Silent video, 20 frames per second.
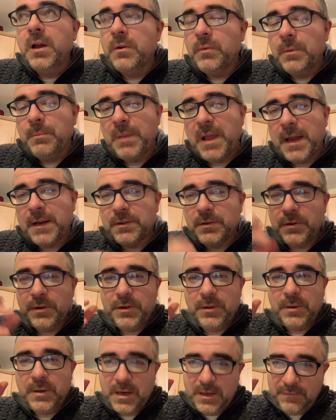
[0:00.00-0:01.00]
with
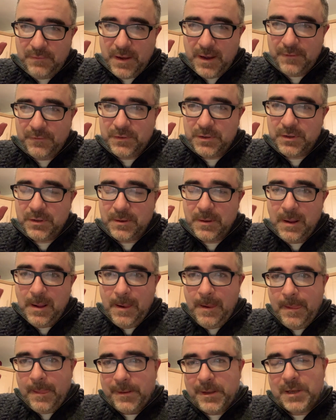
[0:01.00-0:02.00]
blackthorn, you kind of have to
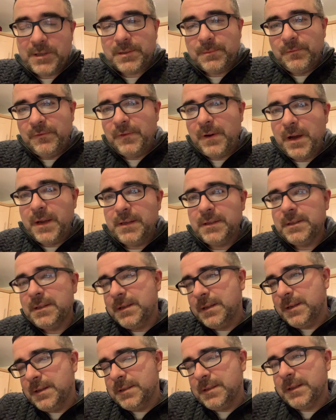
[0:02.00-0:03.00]
get some
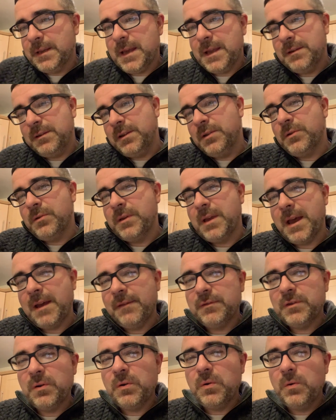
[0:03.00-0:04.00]
vices and get, you know, you
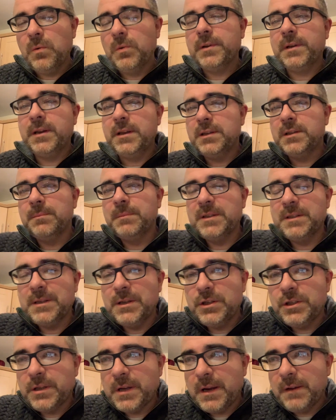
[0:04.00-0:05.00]
have to hold it into
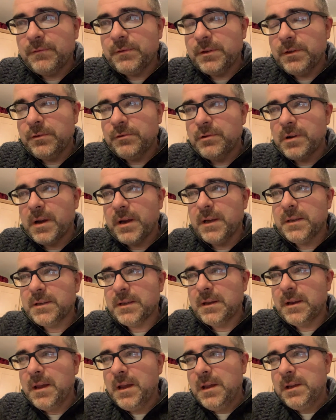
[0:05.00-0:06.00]
position after you dry it,
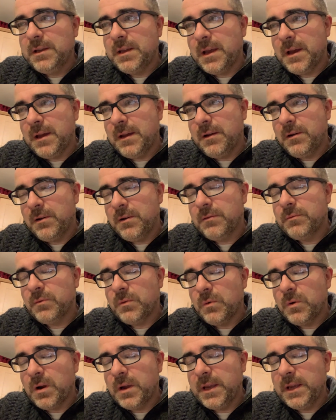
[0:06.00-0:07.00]
and
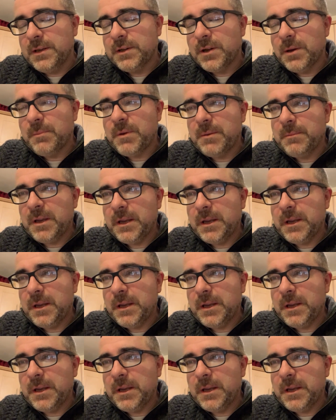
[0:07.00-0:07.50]
or heat it up, I